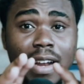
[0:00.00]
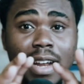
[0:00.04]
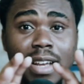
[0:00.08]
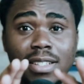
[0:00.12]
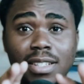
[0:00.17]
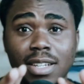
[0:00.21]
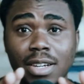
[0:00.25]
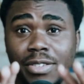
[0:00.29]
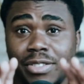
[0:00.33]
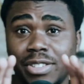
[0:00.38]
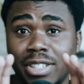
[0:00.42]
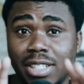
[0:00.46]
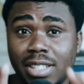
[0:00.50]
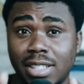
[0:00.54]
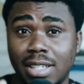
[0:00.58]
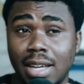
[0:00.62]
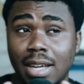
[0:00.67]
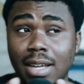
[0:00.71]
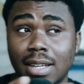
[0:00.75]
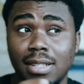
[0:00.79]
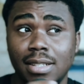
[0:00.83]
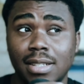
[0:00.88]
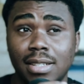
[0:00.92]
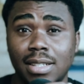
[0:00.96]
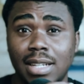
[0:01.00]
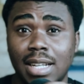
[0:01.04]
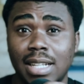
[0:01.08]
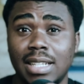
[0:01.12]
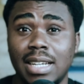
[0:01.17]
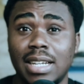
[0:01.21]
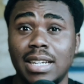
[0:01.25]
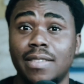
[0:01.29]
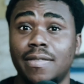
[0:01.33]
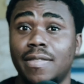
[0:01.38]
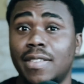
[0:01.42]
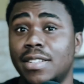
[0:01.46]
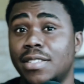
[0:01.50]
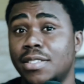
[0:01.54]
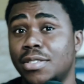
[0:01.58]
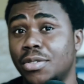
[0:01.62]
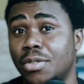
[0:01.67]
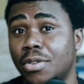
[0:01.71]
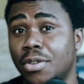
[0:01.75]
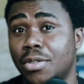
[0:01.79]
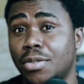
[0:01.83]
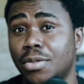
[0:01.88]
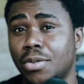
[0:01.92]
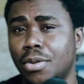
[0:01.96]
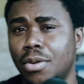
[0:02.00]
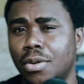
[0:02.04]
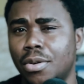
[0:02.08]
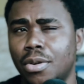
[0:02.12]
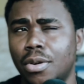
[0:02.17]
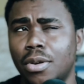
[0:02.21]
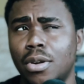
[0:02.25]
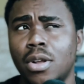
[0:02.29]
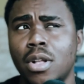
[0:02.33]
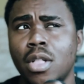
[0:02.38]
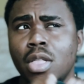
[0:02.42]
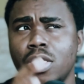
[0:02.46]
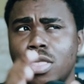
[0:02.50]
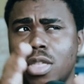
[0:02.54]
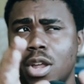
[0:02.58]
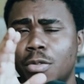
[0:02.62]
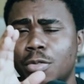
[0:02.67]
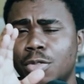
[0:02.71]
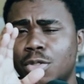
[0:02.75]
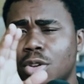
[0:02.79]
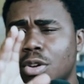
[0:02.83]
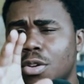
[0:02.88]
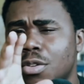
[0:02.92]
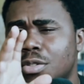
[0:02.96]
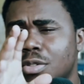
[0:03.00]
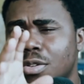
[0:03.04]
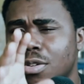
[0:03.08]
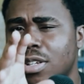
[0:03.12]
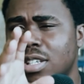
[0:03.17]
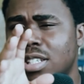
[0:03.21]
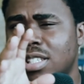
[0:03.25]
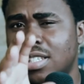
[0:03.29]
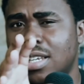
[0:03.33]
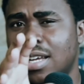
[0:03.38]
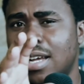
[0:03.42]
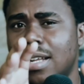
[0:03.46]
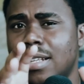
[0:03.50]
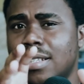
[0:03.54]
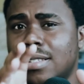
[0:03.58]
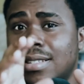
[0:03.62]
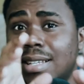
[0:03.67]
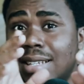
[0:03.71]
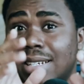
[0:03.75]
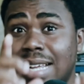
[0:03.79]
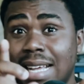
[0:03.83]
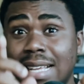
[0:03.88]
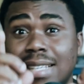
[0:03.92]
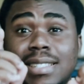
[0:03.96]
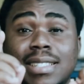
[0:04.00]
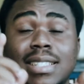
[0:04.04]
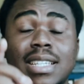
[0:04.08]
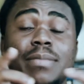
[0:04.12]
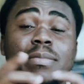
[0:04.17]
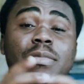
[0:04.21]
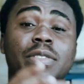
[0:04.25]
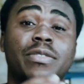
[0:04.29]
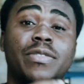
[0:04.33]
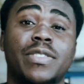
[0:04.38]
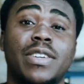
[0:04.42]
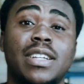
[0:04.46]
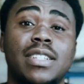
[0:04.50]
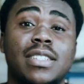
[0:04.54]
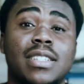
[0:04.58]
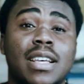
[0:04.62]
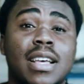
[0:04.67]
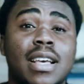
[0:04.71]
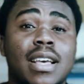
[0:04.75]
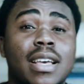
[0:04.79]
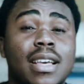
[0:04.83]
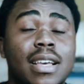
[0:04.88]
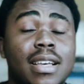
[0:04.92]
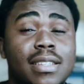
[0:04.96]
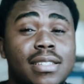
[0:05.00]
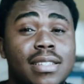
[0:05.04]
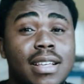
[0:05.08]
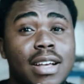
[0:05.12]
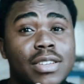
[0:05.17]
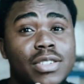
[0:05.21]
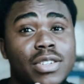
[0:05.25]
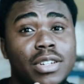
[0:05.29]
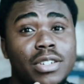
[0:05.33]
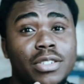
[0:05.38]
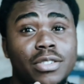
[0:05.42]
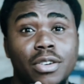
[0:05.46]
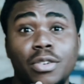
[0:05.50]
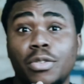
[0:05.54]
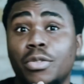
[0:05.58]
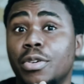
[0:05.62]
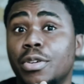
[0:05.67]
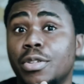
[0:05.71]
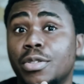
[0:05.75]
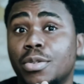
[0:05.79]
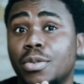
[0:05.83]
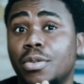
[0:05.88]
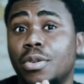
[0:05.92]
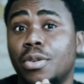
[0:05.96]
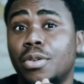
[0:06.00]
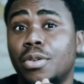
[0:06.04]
far as there is a chance that an event is going to occur, there is also a chance that that same event is actually not going to